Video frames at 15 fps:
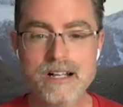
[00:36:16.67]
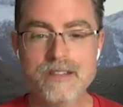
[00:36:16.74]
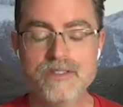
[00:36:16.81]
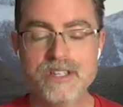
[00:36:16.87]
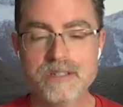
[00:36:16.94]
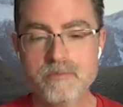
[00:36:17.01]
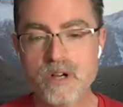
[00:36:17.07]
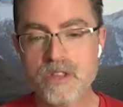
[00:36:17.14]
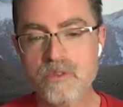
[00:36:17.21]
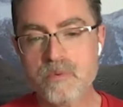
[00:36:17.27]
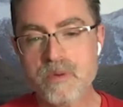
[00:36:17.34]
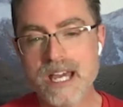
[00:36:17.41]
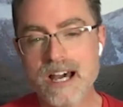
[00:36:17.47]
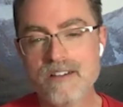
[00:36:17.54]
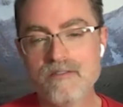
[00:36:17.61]
This month,
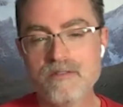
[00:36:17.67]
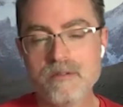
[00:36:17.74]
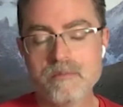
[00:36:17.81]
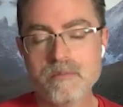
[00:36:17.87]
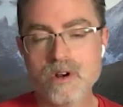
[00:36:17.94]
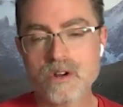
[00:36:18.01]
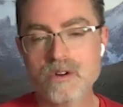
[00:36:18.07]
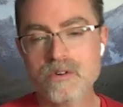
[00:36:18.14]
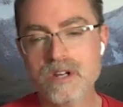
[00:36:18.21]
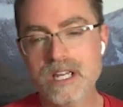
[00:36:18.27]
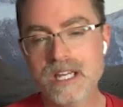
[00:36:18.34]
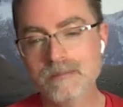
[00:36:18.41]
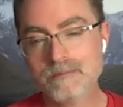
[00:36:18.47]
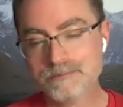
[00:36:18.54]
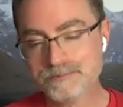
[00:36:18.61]
we have
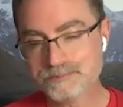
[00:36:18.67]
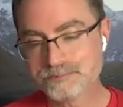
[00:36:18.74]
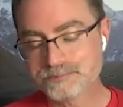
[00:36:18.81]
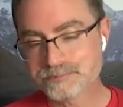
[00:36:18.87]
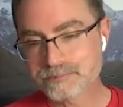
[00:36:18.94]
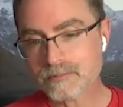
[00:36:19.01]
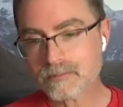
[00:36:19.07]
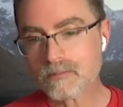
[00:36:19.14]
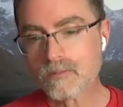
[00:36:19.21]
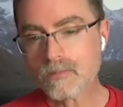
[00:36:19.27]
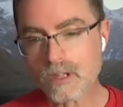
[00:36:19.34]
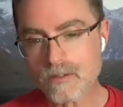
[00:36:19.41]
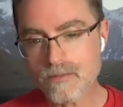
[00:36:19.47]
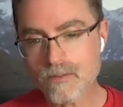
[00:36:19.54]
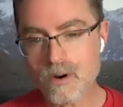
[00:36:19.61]
Mercury
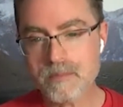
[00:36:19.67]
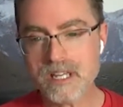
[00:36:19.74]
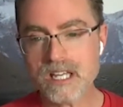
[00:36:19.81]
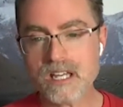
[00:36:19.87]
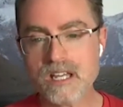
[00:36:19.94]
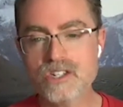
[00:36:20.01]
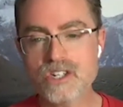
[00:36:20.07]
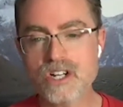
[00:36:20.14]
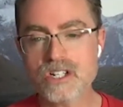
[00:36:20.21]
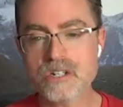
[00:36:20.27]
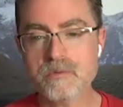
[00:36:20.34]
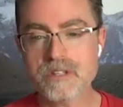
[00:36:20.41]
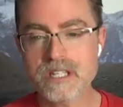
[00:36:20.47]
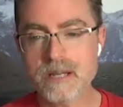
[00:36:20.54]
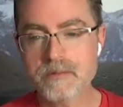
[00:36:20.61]
forming a conjunction
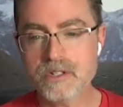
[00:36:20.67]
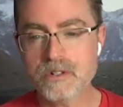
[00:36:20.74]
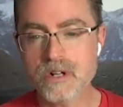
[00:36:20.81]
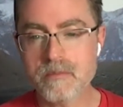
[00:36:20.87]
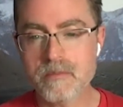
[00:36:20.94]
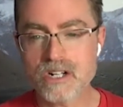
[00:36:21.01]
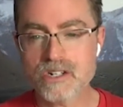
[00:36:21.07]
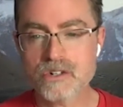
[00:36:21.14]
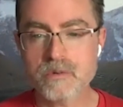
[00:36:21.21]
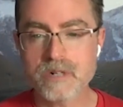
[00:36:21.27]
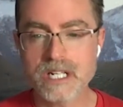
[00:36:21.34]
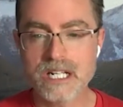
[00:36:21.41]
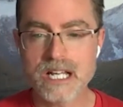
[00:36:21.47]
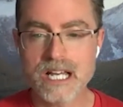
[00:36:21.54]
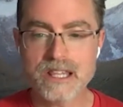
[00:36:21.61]
with Neptune on March
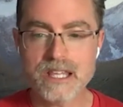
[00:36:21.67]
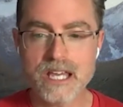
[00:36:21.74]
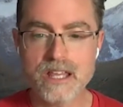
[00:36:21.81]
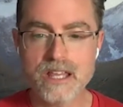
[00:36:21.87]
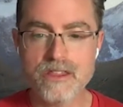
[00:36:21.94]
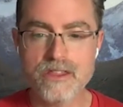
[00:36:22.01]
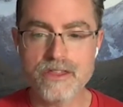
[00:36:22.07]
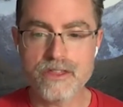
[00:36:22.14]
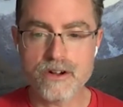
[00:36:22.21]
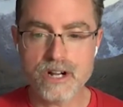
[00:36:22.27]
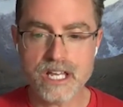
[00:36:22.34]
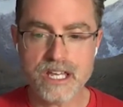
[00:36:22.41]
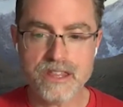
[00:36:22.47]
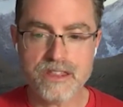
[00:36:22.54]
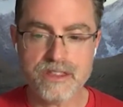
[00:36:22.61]
29th and
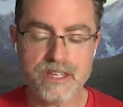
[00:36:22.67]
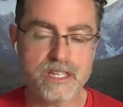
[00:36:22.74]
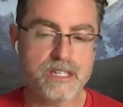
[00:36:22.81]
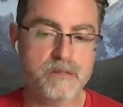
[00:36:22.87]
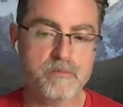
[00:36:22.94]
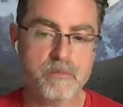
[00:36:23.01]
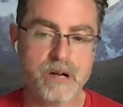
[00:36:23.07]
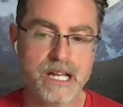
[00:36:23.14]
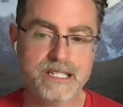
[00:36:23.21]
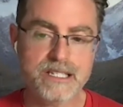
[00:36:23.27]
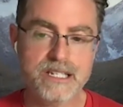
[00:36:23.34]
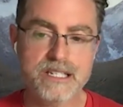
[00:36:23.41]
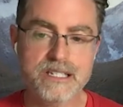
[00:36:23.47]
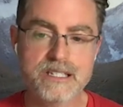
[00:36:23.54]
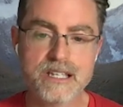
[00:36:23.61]
30th in
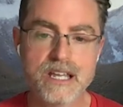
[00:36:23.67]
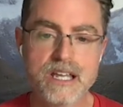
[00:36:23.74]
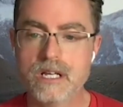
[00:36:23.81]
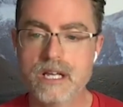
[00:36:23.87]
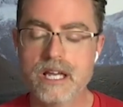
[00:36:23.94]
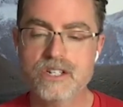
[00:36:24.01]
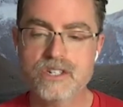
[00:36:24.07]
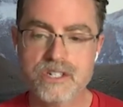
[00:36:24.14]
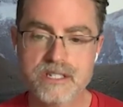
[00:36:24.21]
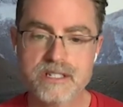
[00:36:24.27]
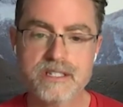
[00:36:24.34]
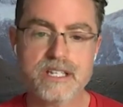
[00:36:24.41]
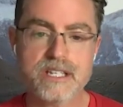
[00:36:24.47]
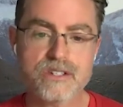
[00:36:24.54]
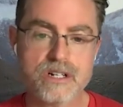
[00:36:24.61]
Pisces. And just
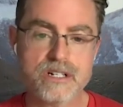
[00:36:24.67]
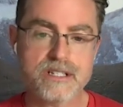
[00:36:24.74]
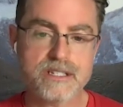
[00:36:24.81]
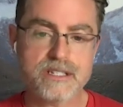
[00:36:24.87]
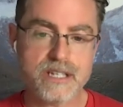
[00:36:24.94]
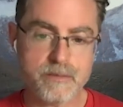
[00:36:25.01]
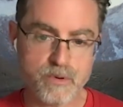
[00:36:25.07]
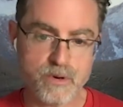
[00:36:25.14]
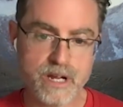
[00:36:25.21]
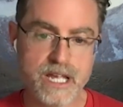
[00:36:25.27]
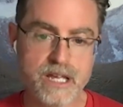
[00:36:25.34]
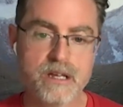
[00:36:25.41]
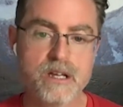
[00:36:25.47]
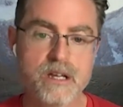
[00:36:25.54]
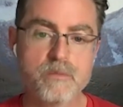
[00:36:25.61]
as they start to
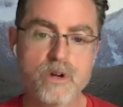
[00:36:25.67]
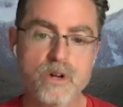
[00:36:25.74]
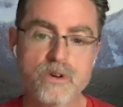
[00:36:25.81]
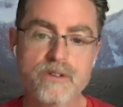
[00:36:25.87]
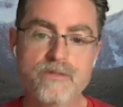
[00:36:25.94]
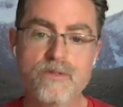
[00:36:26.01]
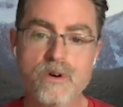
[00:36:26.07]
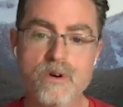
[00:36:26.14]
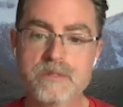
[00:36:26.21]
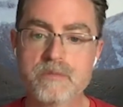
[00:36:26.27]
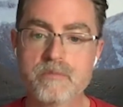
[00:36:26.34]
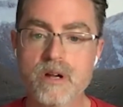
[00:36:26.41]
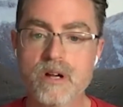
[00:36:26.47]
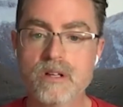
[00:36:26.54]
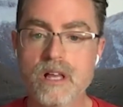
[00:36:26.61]
separate, Mercury forms a
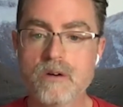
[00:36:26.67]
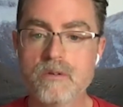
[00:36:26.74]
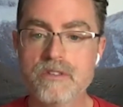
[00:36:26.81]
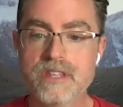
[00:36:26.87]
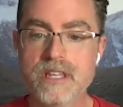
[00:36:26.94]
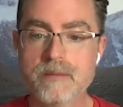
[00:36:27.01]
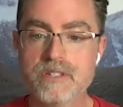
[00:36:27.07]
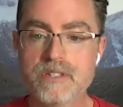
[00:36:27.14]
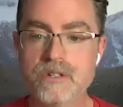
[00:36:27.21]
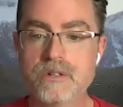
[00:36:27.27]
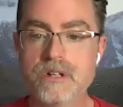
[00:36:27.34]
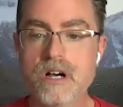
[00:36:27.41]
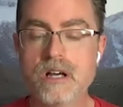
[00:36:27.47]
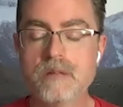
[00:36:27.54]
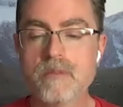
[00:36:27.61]
parallel with Neptune
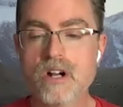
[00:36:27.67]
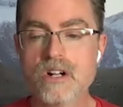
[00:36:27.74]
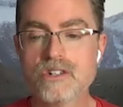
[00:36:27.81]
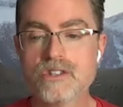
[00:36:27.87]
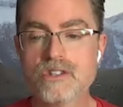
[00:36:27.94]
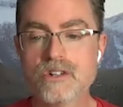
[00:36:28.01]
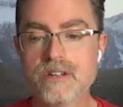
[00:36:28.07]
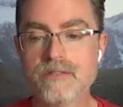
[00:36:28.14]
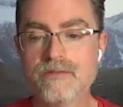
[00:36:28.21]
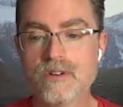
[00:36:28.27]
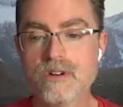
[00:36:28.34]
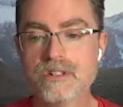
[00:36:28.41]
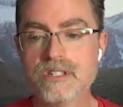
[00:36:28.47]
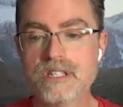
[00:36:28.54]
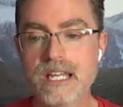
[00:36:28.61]
on March
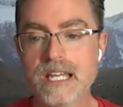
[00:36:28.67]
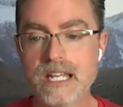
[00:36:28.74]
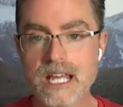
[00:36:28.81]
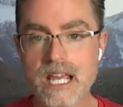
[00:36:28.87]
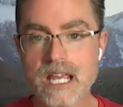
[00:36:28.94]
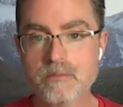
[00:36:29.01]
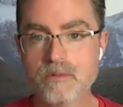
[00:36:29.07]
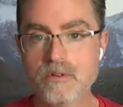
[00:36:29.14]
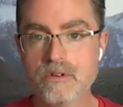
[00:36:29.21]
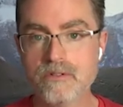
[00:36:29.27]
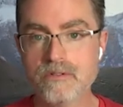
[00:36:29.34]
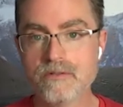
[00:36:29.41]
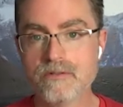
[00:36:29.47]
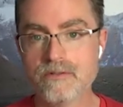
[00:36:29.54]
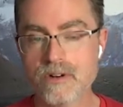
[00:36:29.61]
31st and
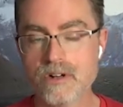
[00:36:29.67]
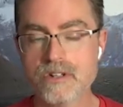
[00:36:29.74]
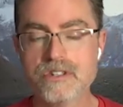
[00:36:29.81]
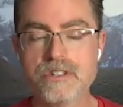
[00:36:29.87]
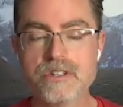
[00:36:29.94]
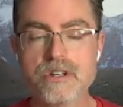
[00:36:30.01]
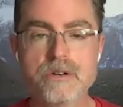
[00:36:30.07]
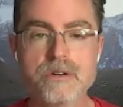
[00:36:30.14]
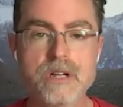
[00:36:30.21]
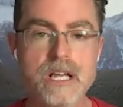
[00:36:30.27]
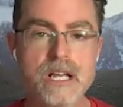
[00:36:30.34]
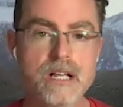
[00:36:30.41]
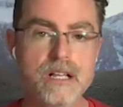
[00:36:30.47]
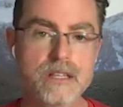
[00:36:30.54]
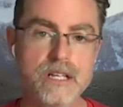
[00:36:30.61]
April 1st. So
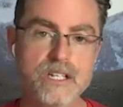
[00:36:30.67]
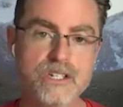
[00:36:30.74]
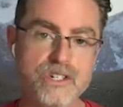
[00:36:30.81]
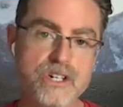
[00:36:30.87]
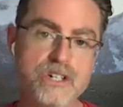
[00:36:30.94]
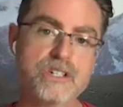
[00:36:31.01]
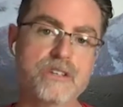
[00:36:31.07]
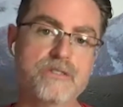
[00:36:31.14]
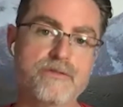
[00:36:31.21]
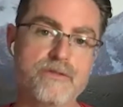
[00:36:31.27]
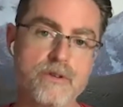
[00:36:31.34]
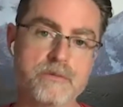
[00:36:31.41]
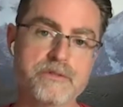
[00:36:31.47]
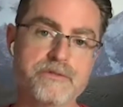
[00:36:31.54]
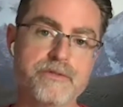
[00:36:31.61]
the conjunction
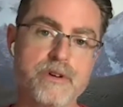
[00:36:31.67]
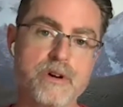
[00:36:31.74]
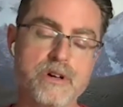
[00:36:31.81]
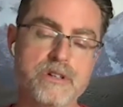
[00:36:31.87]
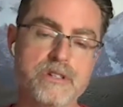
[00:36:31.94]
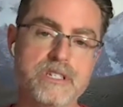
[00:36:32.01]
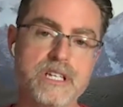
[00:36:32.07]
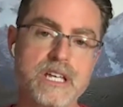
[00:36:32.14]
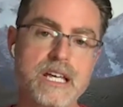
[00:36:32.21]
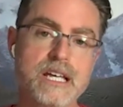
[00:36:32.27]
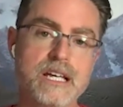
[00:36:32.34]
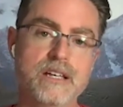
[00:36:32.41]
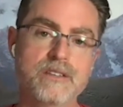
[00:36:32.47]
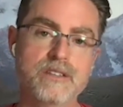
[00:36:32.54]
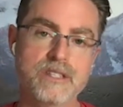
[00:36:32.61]
forms first,
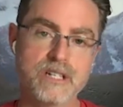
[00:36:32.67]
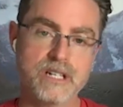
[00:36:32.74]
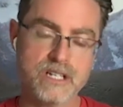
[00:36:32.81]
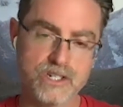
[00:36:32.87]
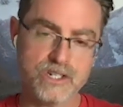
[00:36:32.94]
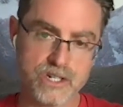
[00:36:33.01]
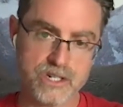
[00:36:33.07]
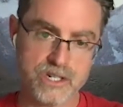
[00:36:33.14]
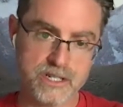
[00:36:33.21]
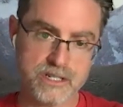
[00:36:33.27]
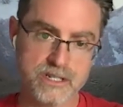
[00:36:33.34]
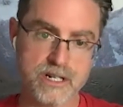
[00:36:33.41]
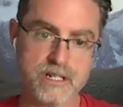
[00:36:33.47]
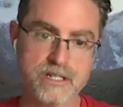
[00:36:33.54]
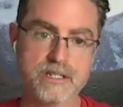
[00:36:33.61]
and then the conjunction
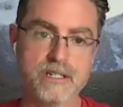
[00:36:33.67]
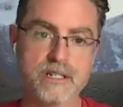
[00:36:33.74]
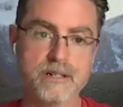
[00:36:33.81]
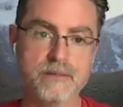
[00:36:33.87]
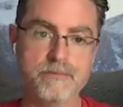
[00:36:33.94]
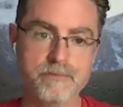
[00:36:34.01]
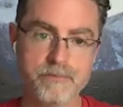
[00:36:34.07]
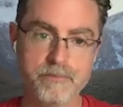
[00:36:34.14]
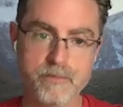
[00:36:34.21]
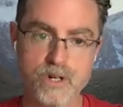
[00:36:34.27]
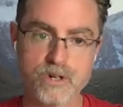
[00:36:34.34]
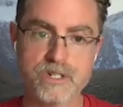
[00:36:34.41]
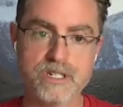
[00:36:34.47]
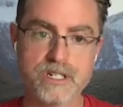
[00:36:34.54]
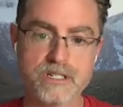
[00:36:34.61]

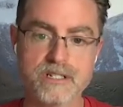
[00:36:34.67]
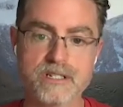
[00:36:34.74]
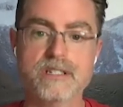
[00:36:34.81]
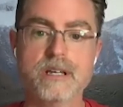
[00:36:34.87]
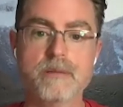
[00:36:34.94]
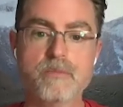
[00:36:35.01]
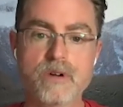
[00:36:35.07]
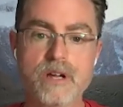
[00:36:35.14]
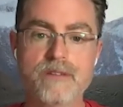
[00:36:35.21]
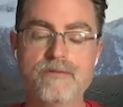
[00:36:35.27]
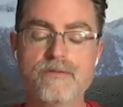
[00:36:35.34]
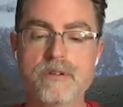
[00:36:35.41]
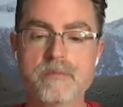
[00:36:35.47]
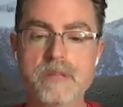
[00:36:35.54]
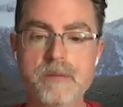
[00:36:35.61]
Mercury starts to separate
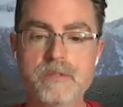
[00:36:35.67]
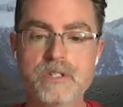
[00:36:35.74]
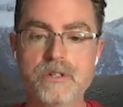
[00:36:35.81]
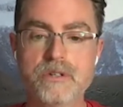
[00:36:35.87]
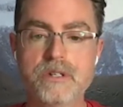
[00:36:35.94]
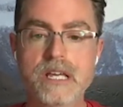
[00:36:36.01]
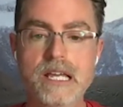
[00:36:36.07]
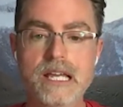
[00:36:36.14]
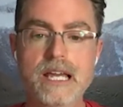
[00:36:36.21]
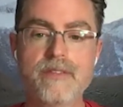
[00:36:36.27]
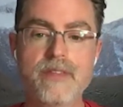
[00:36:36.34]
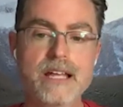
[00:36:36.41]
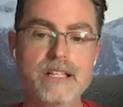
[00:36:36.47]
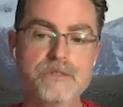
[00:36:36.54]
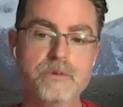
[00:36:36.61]
from Neptune, and
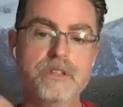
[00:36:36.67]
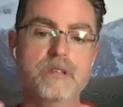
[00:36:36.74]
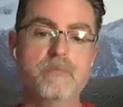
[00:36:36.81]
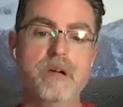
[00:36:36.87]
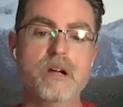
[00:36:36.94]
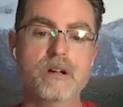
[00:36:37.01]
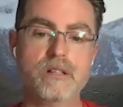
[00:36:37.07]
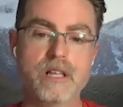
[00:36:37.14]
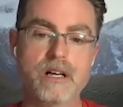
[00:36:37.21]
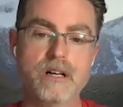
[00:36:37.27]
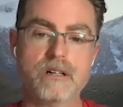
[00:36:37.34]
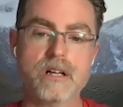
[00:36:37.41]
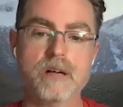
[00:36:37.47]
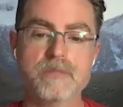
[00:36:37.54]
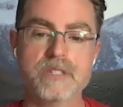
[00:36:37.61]
that's when the parallel
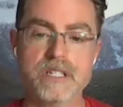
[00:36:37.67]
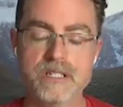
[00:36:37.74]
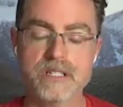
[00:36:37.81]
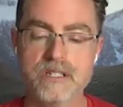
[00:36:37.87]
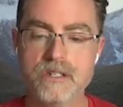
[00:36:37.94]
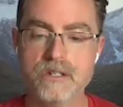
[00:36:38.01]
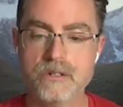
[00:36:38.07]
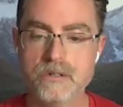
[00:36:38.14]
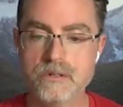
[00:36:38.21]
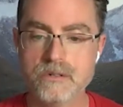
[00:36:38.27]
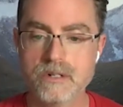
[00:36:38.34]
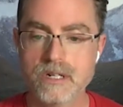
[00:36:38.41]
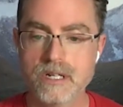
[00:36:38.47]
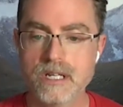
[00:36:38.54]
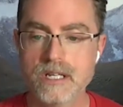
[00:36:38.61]
comes into
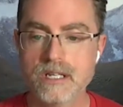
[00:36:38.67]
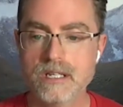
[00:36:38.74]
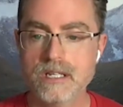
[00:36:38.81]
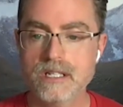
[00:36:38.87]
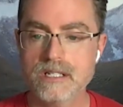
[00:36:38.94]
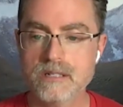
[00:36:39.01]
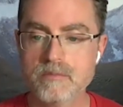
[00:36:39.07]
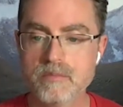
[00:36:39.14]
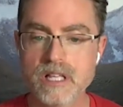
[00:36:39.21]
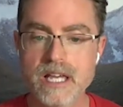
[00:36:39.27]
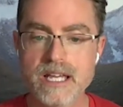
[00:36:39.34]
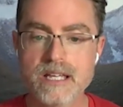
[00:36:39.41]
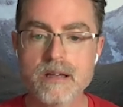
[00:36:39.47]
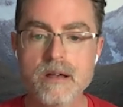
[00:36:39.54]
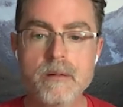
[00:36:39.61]

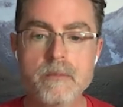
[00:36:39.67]
play.